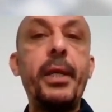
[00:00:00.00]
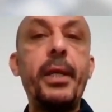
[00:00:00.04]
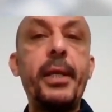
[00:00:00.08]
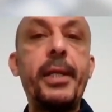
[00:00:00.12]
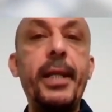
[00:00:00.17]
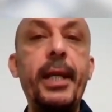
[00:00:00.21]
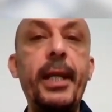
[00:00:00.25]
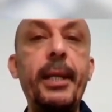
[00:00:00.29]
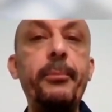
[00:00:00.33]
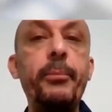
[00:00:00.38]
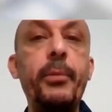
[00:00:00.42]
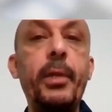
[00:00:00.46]

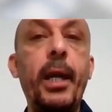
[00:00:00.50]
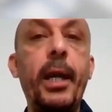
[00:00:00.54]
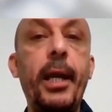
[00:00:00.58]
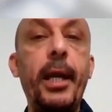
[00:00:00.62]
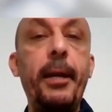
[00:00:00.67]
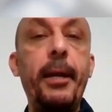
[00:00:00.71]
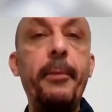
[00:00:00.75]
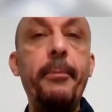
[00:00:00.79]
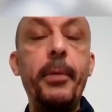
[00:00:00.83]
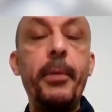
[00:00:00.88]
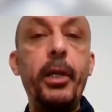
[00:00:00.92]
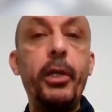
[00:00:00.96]
At the
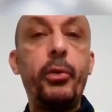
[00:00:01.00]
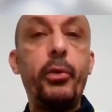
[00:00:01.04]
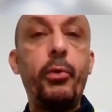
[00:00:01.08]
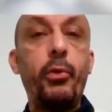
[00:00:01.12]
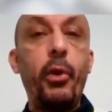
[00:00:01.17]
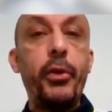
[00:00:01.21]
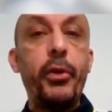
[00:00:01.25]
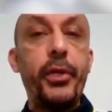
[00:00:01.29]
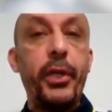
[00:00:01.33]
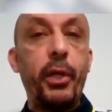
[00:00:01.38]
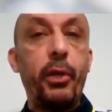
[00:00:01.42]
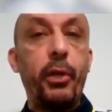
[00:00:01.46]
same time,
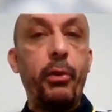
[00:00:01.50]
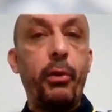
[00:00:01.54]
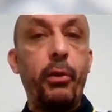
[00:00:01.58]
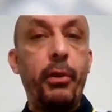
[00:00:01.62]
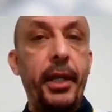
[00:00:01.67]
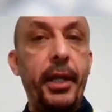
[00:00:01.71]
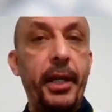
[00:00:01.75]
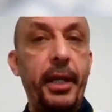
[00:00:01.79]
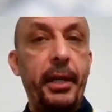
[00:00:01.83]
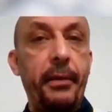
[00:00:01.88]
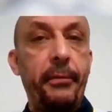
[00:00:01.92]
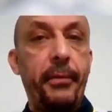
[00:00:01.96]
it
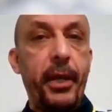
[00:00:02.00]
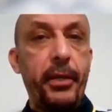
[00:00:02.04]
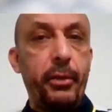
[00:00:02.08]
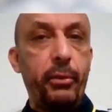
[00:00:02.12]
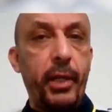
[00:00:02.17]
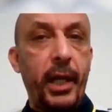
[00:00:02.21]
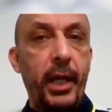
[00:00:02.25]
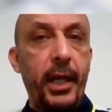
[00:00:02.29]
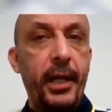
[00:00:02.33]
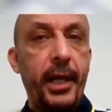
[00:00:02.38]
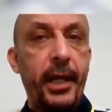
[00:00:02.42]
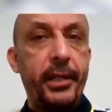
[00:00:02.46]
causing coronary
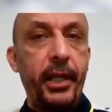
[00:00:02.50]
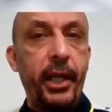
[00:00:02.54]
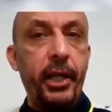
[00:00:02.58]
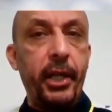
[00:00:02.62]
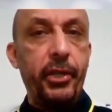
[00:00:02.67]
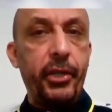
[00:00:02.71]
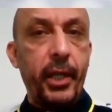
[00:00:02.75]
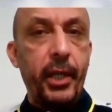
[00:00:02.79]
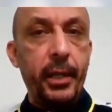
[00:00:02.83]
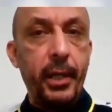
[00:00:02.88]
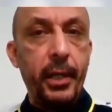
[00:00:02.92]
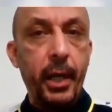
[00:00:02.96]

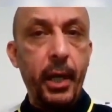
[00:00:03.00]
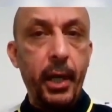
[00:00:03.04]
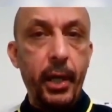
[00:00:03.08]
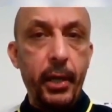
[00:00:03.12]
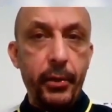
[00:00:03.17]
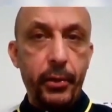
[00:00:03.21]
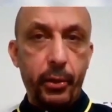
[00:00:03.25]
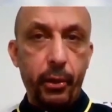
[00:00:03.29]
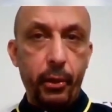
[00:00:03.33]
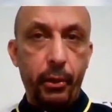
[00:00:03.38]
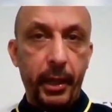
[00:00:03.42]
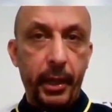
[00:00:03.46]

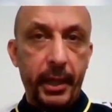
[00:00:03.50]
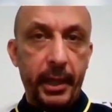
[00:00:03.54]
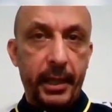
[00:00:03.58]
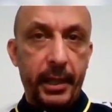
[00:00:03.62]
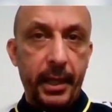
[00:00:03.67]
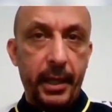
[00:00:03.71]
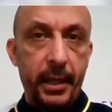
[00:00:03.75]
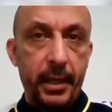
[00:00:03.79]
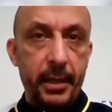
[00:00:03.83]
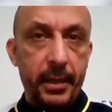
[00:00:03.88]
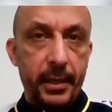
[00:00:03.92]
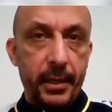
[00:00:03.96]
vasodilatation,
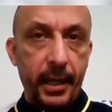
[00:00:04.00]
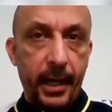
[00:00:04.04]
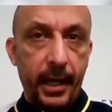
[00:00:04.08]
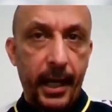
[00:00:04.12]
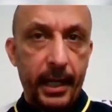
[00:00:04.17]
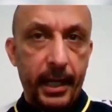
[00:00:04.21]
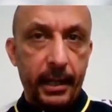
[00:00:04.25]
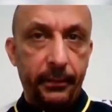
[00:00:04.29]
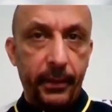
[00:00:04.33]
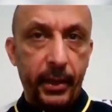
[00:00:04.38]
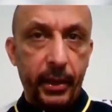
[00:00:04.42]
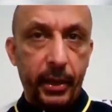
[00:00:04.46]
so
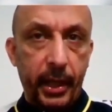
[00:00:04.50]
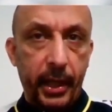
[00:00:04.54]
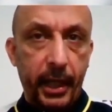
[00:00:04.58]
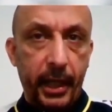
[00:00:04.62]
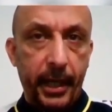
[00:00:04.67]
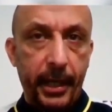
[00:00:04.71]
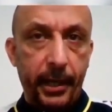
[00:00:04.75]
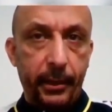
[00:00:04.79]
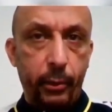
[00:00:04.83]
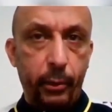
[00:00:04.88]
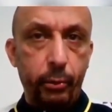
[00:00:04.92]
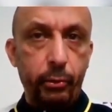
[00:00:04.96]
increase the right
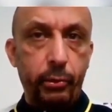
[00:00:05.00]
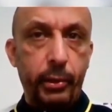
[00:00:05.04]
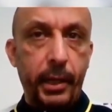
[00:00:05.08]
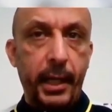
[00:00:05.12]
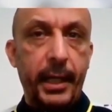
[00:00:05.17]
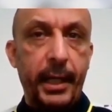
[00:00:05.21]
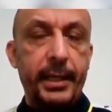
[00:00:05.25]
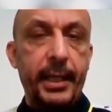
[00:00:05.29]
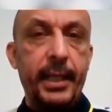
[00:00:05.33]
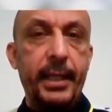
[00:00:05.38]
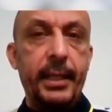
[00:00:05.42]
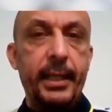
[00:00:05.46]
ventricular
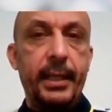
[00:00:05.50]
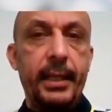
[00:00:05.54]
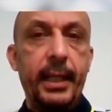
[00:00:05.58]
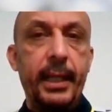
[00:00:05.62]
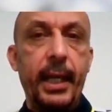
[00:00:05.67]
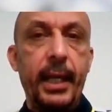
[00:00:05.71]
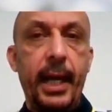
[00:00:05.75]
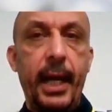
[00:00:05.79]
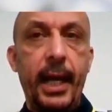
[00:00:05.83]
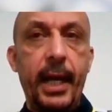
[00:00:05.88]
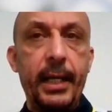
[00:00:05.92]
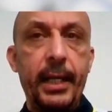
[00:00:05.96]

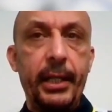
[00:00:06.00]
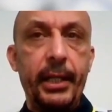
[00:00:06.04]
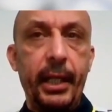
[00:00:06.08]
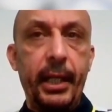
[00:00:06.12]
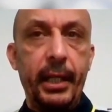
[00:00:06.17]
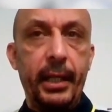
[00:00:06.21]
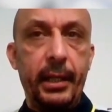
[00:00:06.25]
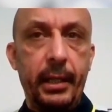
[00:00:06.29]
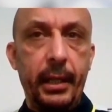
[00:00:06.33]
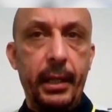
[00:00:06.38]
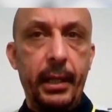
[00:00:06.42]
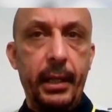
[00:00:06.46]
contractility
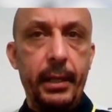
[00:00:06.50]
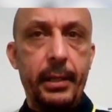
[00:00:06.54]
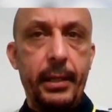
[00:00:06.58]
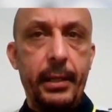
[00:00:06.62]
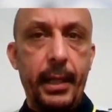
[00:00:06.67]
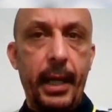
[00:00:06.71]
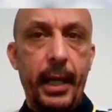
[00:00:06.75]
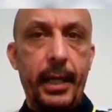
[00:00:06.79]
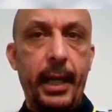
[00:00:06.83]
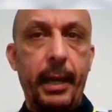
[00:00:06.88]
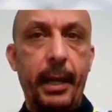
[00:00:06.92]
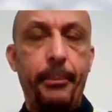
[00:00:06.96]
and
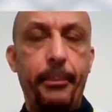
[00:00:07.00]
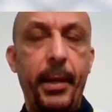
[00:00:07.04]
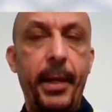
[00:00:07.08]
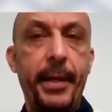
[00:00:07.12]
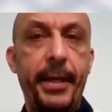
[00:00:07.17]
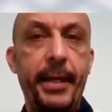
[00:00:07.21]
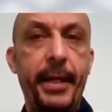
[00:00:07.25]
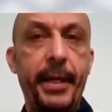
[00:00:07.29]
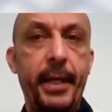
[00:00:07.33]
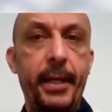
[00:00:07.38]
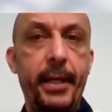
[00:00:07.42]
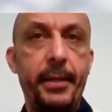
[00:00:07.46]
increase the
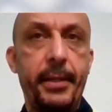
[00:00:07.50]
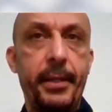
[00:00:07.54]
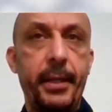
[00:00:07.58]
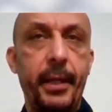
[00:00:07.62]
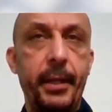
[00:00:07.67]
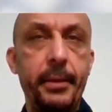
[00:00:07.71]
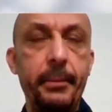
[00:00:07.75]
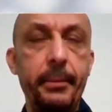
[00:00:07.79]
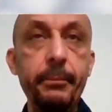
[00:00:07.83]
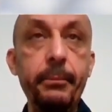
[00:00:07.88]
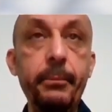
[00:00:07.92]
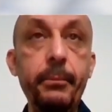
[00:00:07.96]
capillary
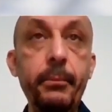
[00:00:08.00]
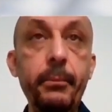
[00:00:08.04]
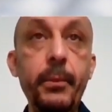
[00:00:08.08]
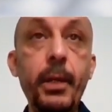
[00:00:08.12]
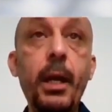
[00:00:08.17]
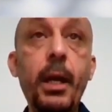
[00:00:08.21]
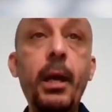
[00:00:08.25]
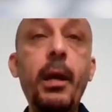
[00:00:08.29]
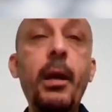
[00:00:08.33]
incidence.